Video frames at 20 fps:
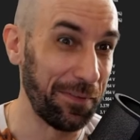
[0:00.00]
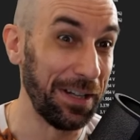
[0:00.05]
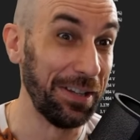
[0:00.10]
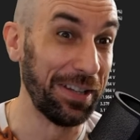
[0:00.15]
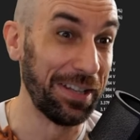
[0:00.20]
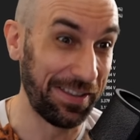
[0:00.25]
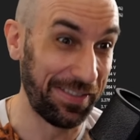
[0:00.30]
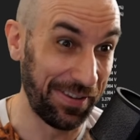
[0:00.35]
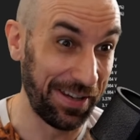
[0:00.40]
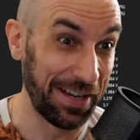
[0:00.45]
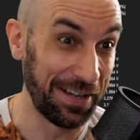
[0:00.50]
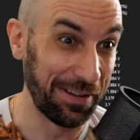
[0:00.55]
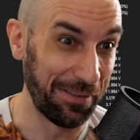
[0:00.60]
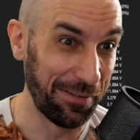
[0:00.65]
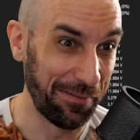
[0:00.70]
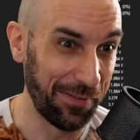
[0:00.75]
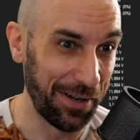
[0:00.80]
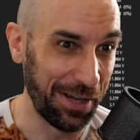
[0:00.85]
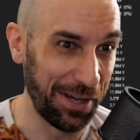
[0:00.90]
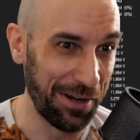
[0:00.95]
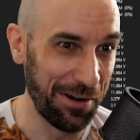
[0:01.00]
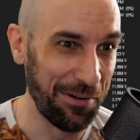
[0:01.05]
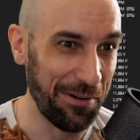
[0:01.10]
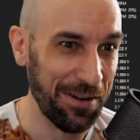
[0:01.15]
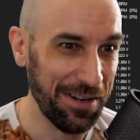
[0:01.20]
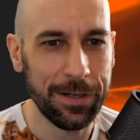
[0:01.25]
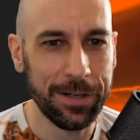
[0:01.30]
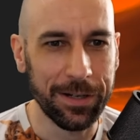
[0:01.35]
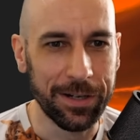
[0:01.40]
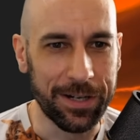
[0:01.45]
it at the end of the video.
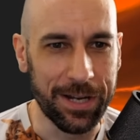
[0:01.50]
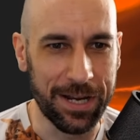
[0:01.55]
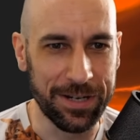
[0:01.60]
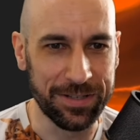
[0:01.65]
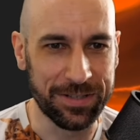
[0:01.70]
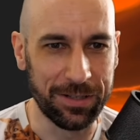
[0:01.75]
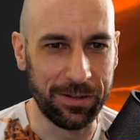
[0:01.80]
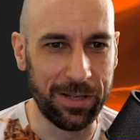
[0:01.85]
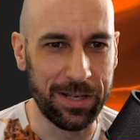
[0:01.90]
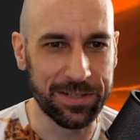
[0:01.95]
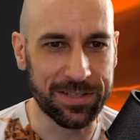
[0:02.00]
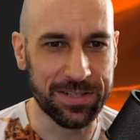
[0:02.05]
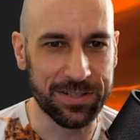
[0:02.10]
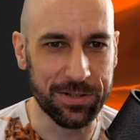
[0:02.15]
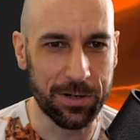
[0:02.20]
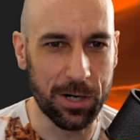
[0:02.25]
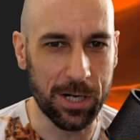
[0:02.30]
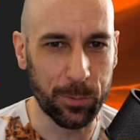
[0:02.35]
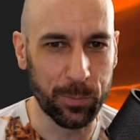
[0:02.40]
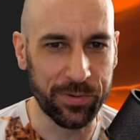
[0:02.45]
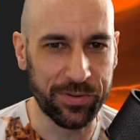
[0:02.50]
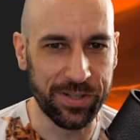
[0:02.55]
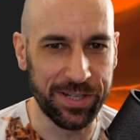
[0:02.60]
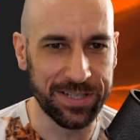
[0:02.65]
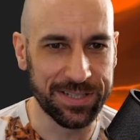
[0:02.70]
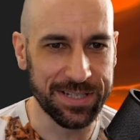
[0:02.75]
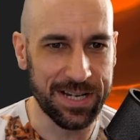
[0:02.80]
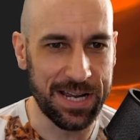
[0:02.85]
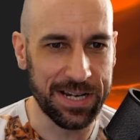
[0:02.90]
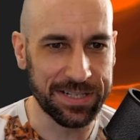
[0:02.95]
Okay, so let's start with the
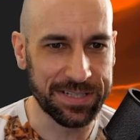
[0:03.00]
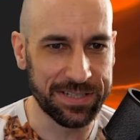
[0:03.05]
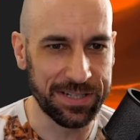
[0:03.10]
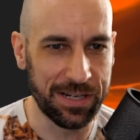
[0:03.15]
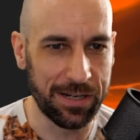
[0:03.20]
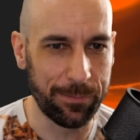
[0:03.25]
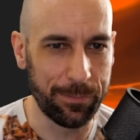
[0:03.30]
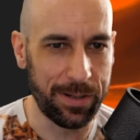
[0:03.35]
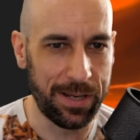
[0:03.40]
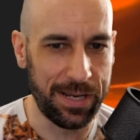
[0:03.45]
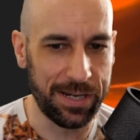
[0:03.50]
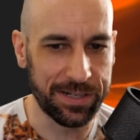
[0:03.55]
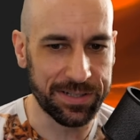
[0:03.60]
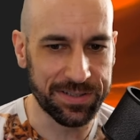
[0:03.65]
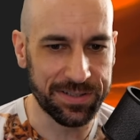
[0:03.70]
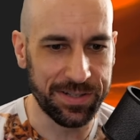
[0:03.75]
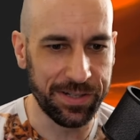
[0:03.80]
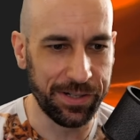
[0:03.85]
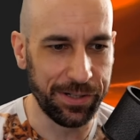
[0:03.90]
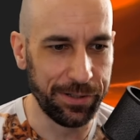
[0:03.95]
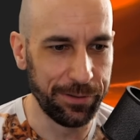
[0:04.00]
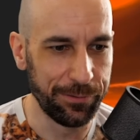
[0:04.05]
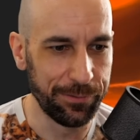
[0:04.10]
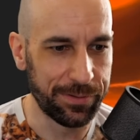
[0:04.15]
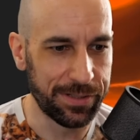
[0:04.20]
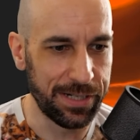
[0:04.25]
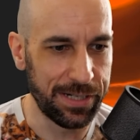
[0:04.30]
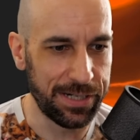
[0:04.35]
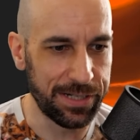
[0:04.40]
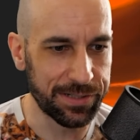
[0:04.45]
exact same XTU
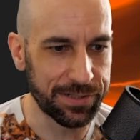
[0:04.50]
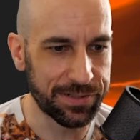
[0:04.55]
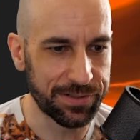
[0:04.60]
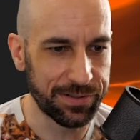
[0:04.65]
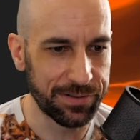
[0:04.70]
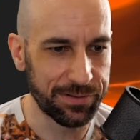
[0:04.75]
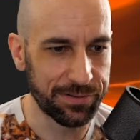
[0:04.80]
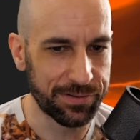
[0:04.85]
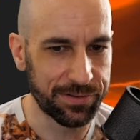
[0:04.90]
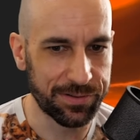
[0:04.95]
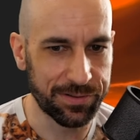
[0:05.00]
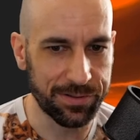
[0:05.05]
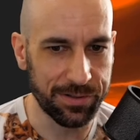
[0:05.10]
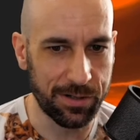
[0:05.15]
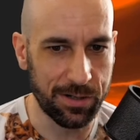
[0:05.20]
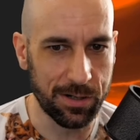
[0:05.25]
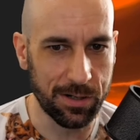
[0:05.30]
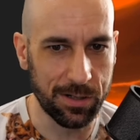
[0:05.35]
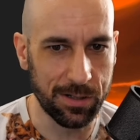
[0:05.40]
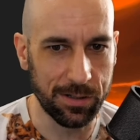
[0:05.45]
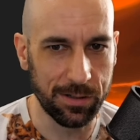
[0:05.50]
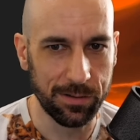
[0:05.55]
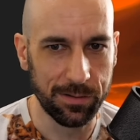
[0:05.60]
test. Start.